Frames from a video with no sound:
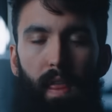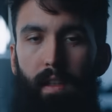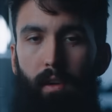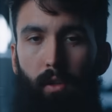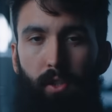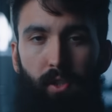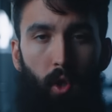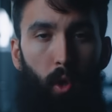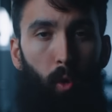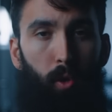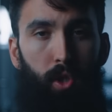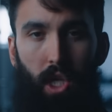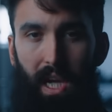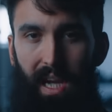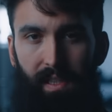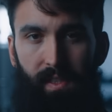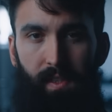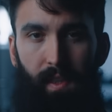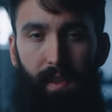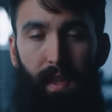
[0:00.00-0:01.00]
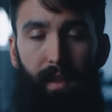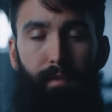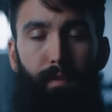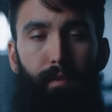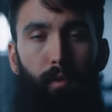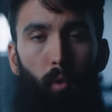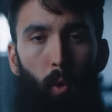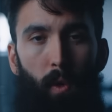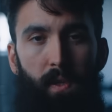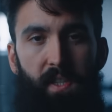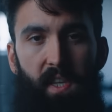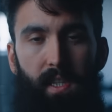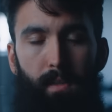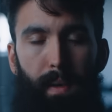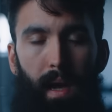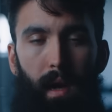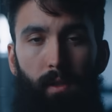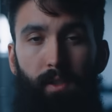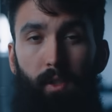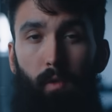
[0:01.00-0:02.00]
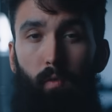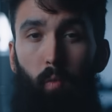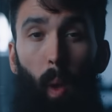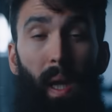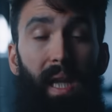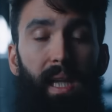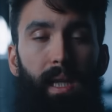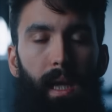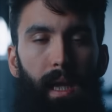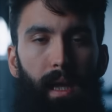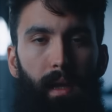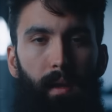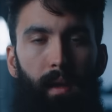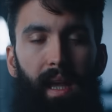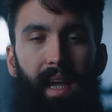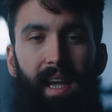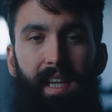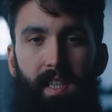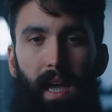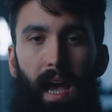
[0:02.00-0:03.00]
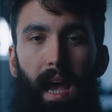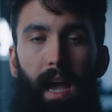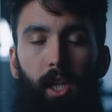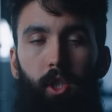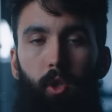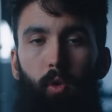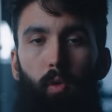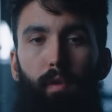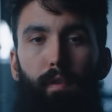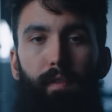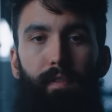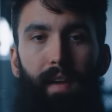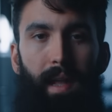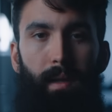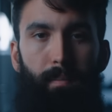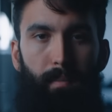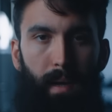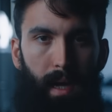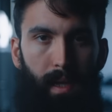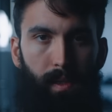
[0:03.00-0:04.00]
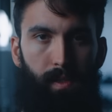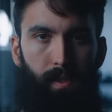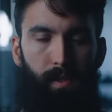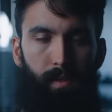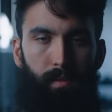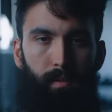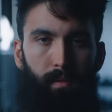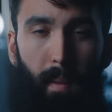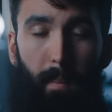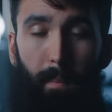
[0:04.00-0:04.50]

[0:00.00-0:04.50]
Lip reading: then there's no chance that 4-6 pounds of weight gain is actual fat mass.